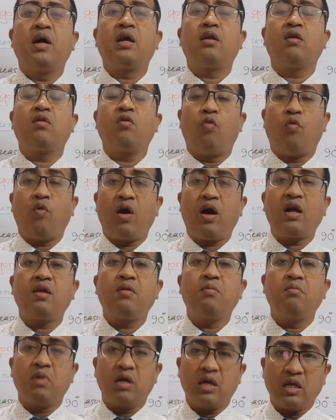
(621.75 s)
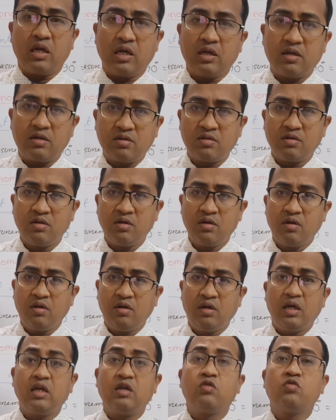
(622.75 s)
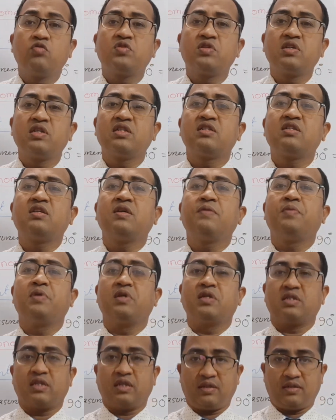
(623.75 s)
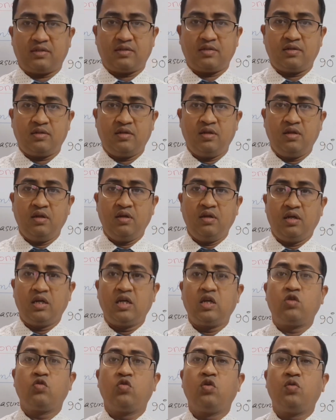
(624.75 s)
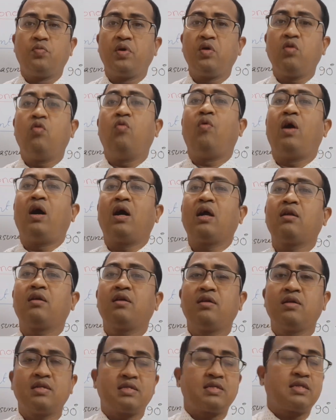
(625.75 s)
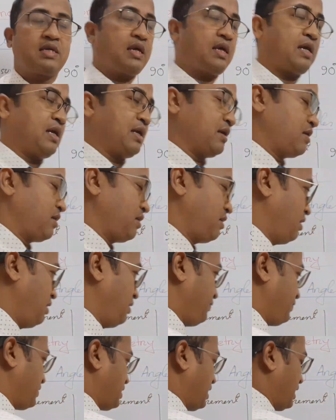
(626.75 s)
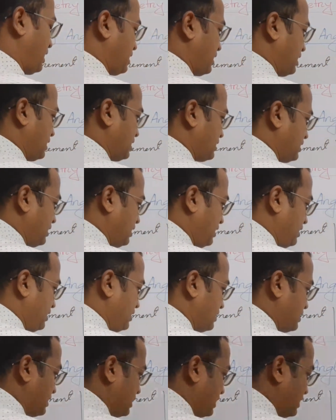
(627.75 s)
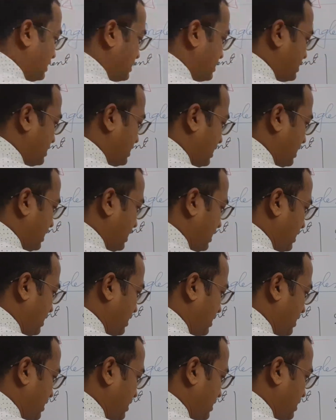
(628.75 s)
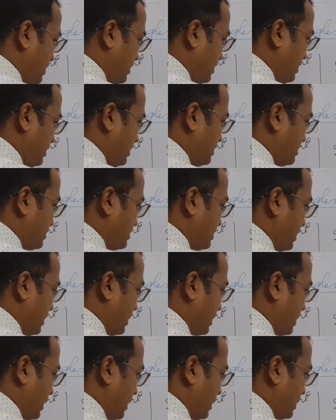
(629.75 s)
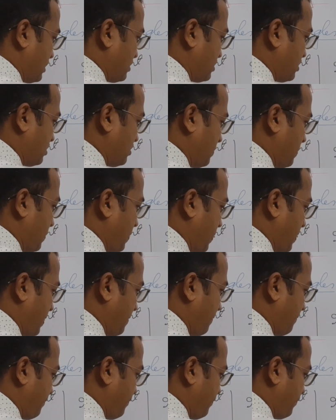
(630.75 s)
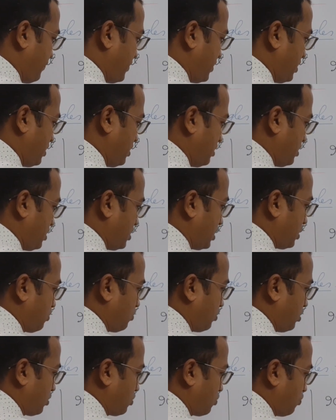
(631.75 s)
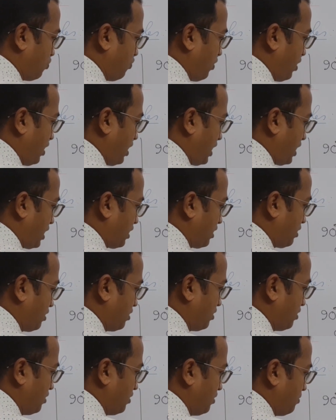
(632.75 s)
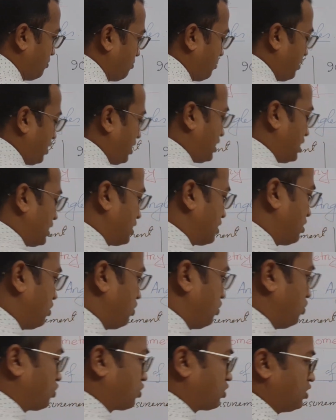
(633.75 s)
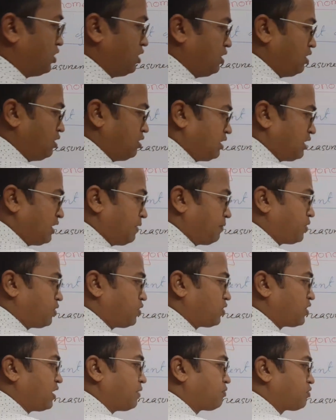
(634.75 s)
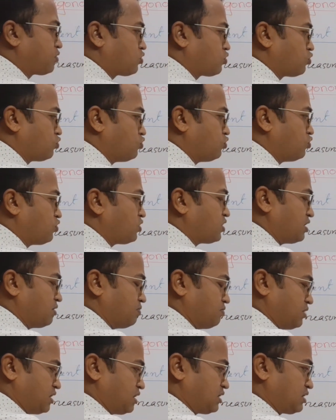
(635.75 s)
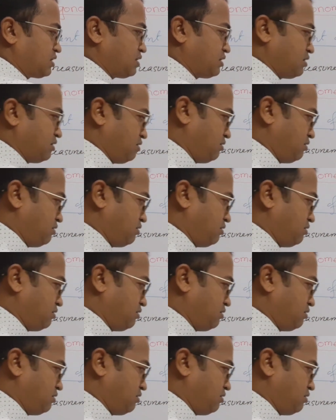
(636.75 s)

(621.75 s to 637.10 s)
1 minute into 60 pieces, it will be 1 second. That is 60 second equal to 1 minute. Look, if you give 2 inverse,